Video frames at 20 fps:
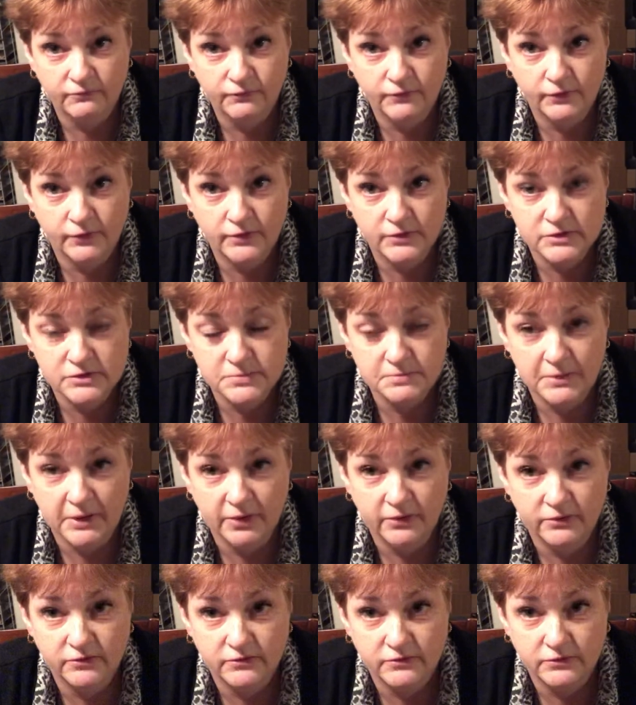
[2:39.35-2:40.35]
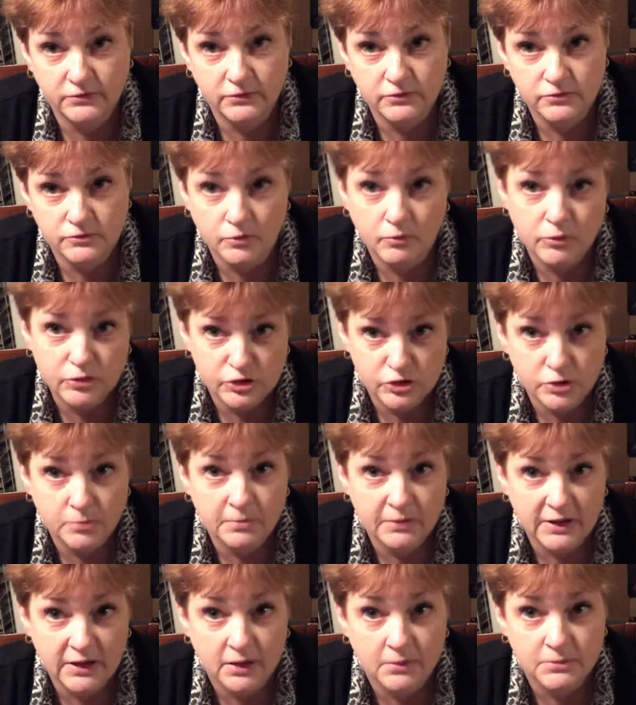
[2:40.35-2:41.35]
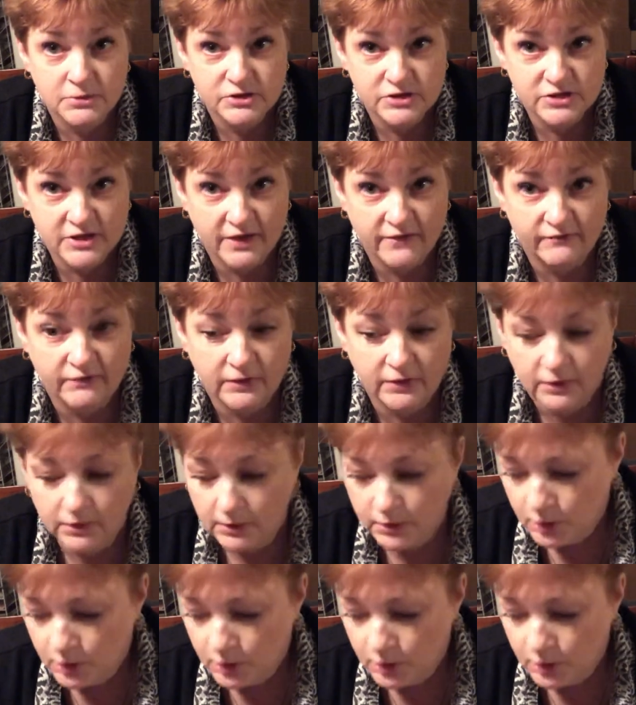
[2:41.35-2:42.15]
for this month, so it should be number seven.